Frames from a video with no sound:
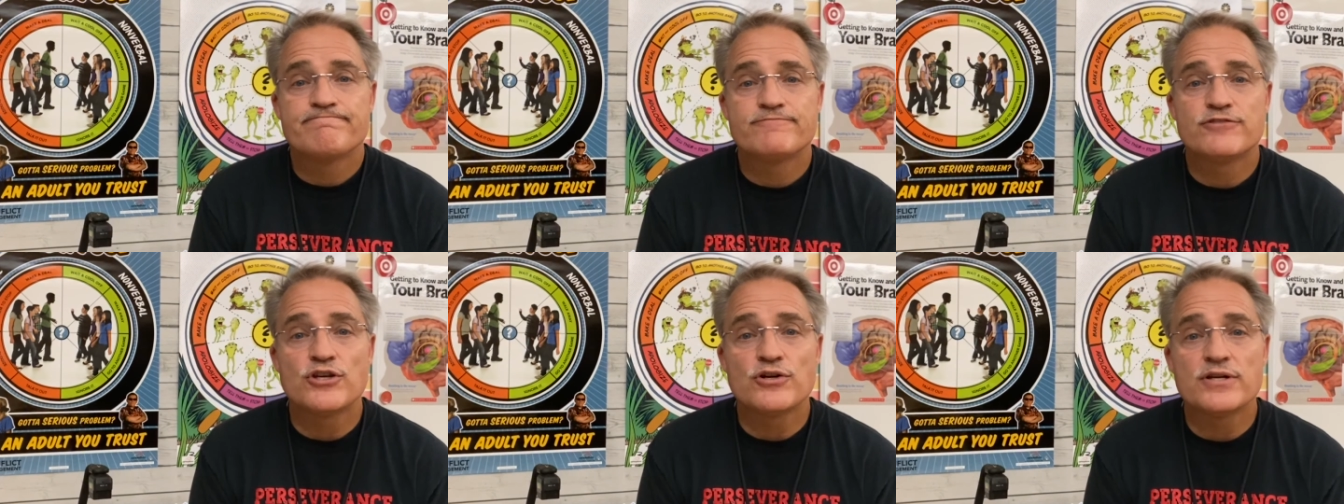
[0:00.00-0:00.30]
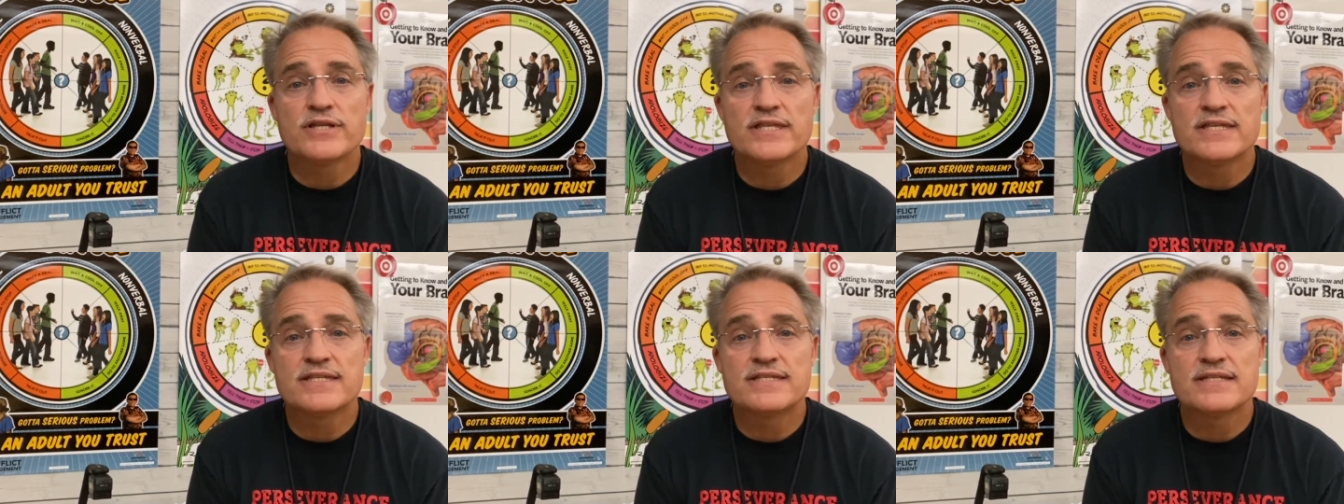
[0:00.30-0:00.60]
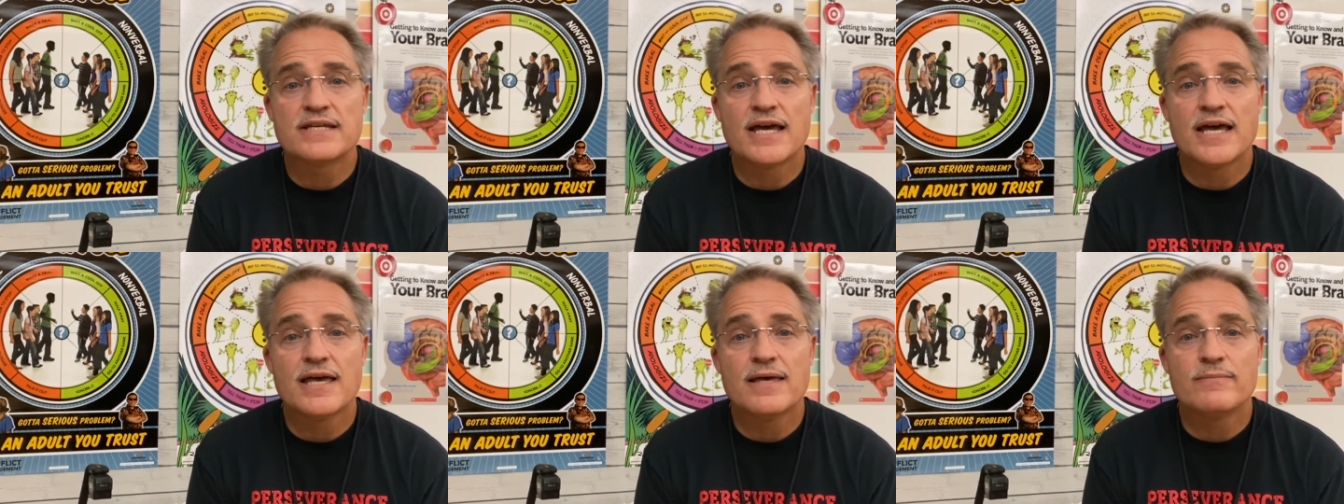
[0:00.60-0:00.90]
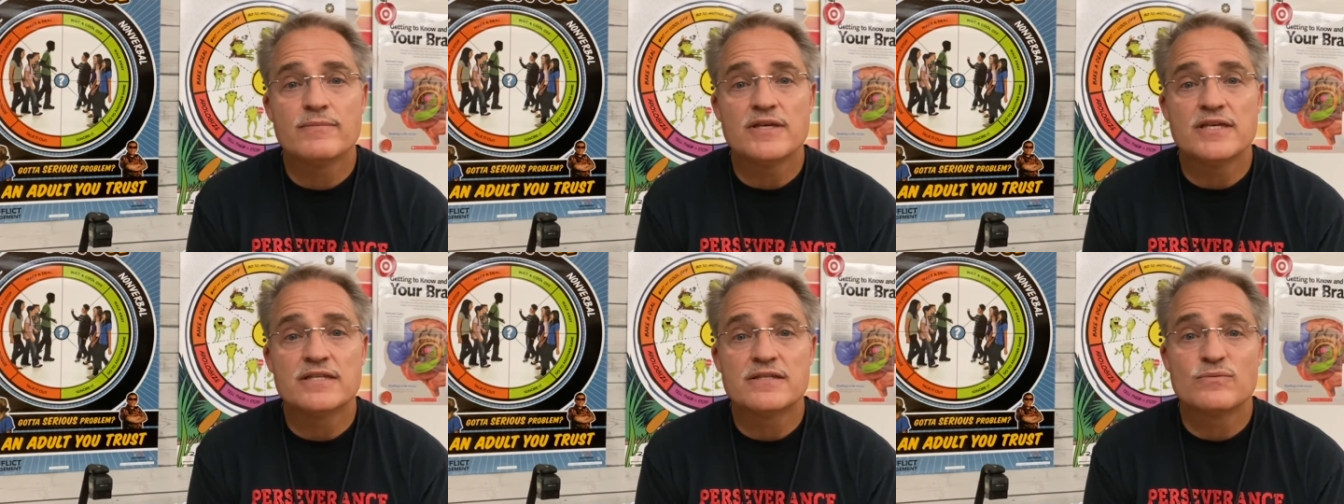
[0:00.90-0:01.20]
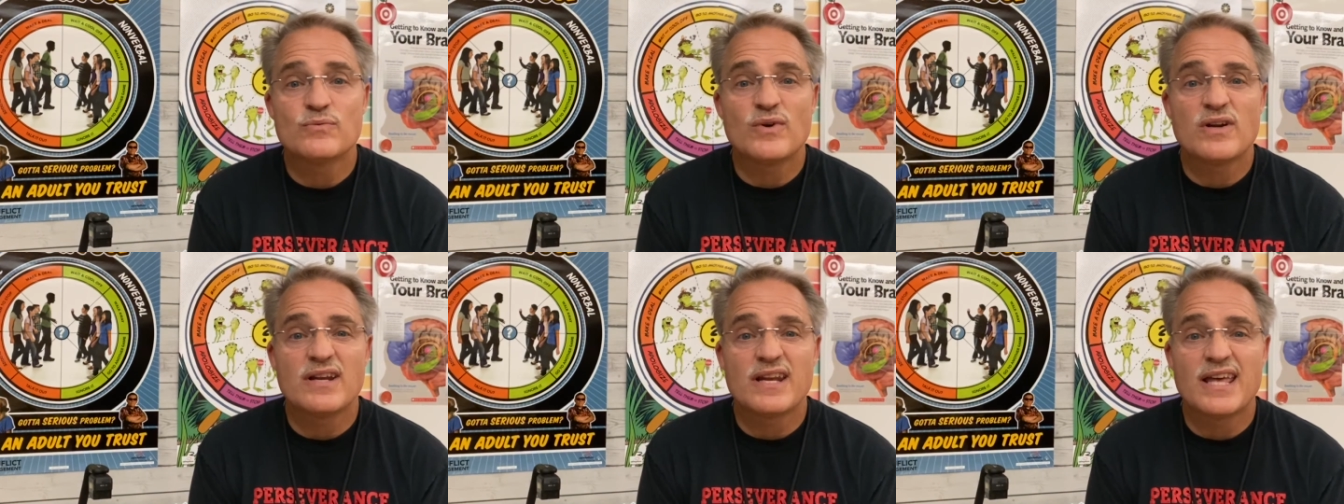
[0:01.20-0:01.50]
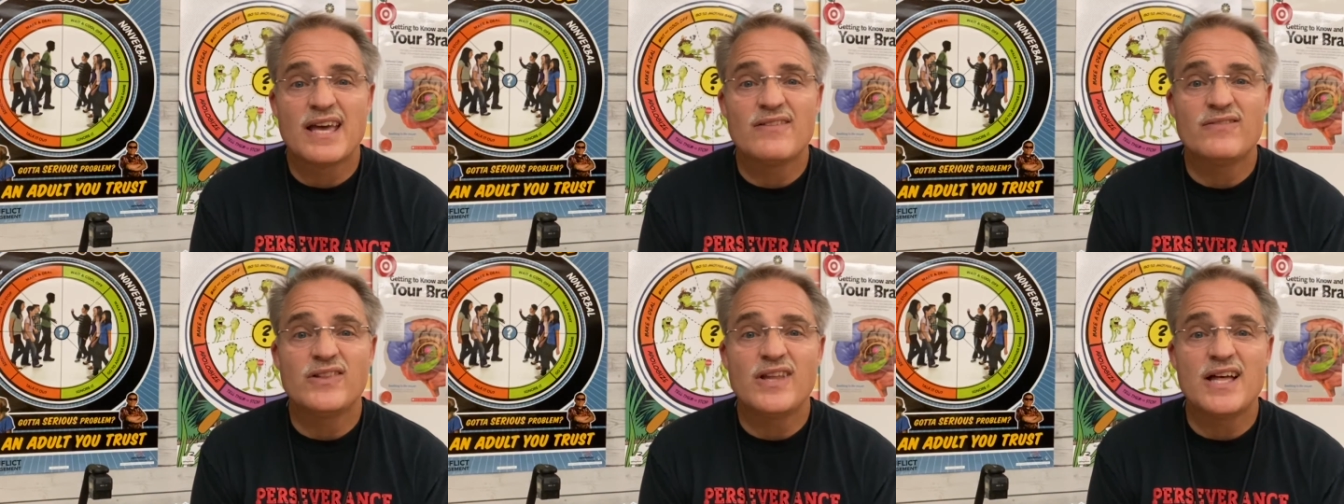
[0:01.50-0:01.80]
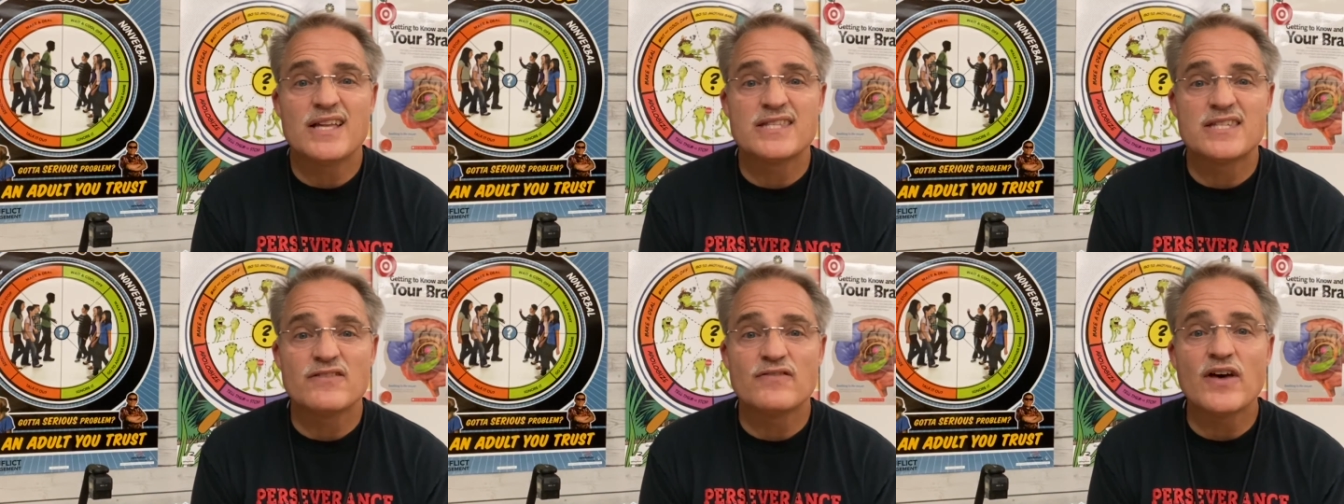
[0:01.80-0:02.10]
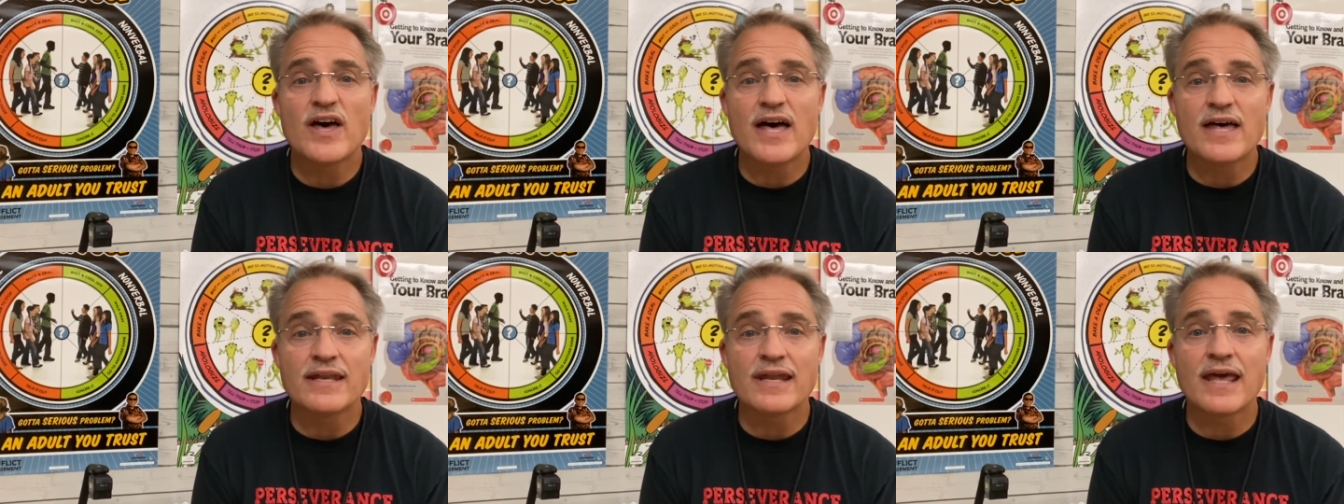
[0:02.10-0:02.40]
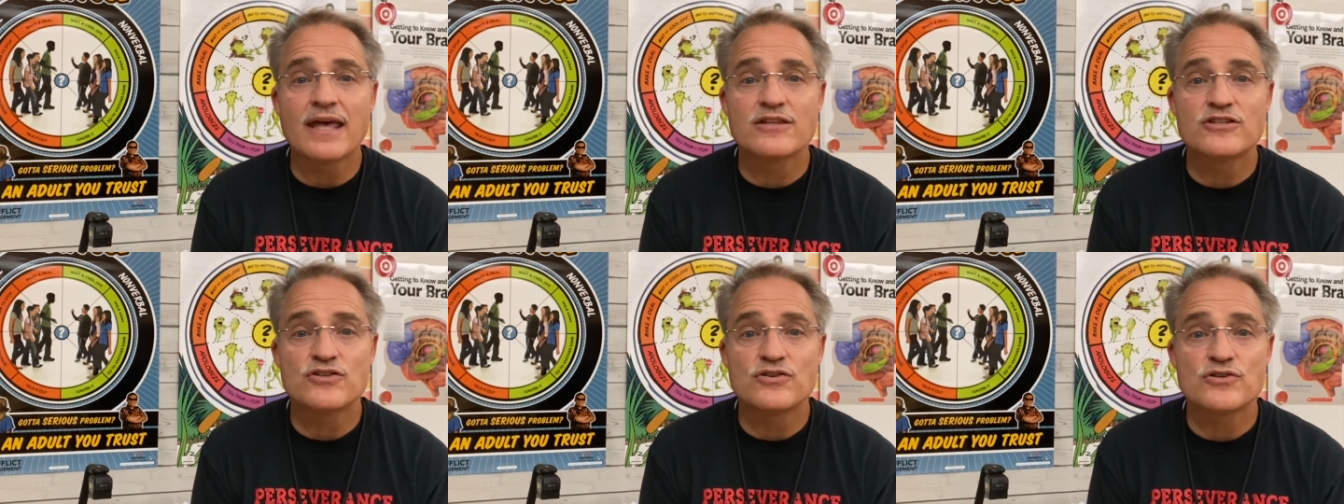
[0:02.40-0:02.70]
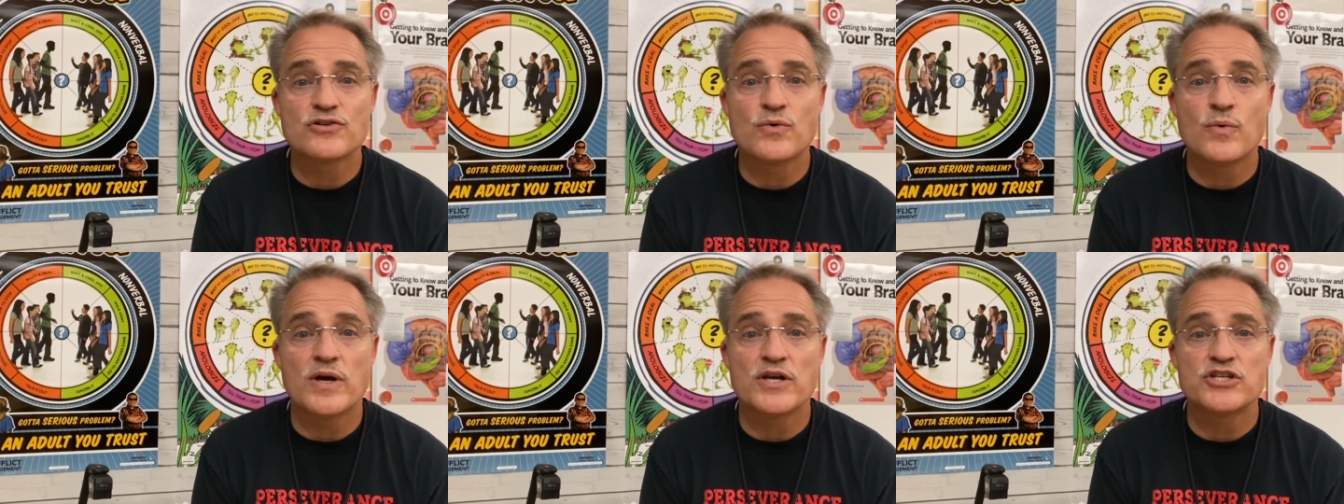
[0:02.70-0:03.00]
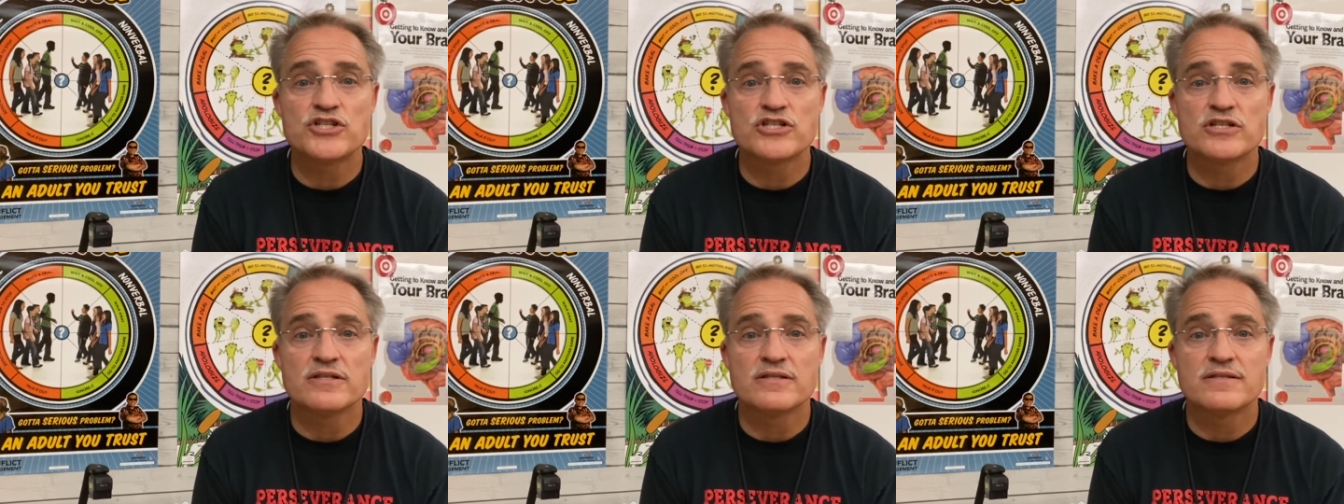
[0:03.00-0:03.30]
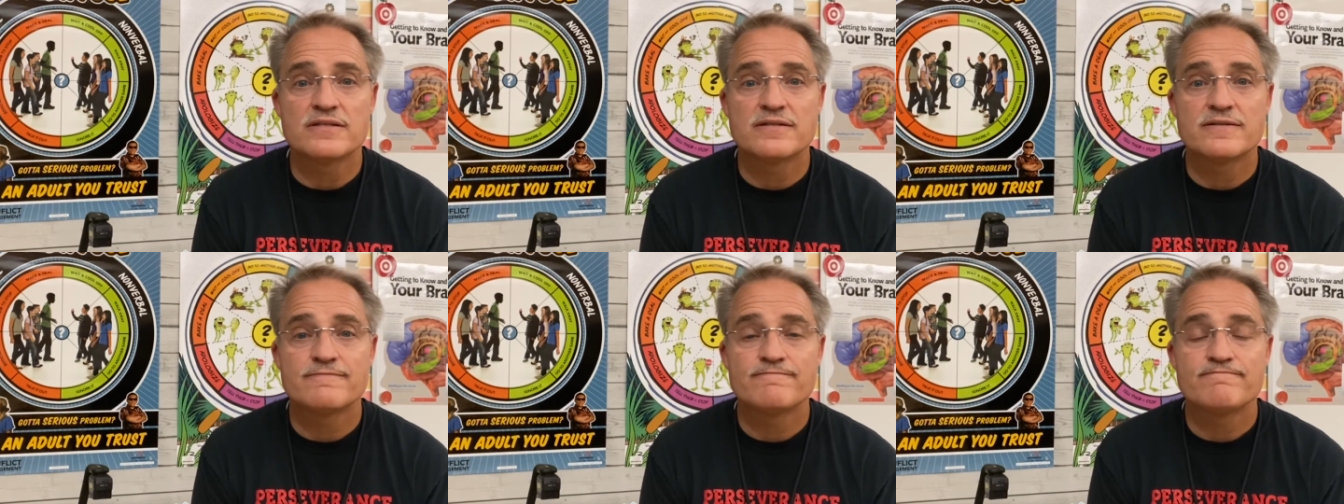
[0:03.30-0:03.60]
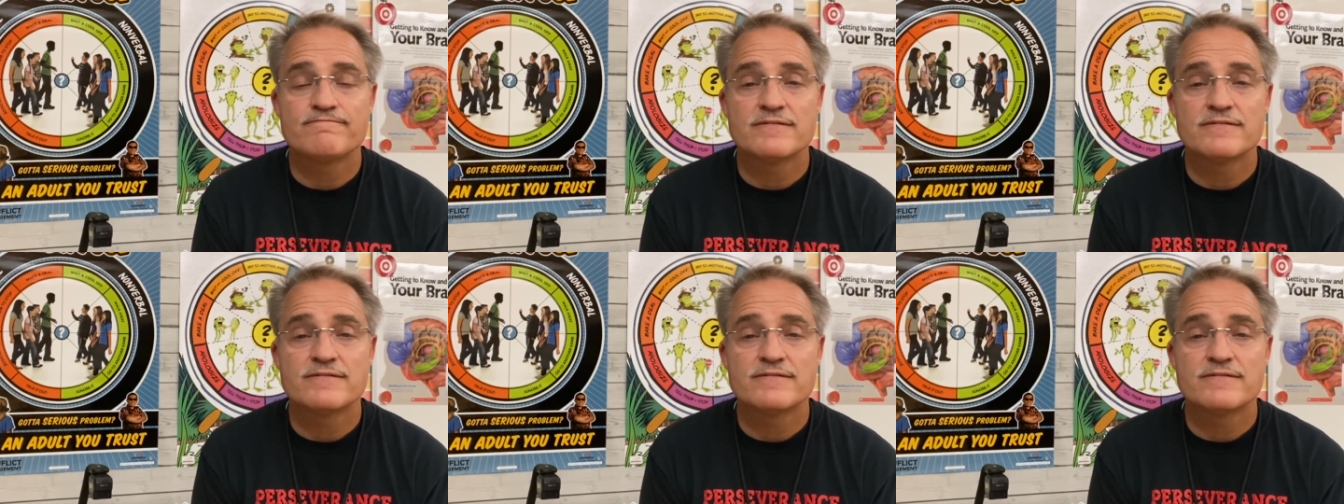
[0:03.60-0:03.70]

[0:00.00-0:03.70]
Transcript: during this time is we're going to have lots of unanswered questions.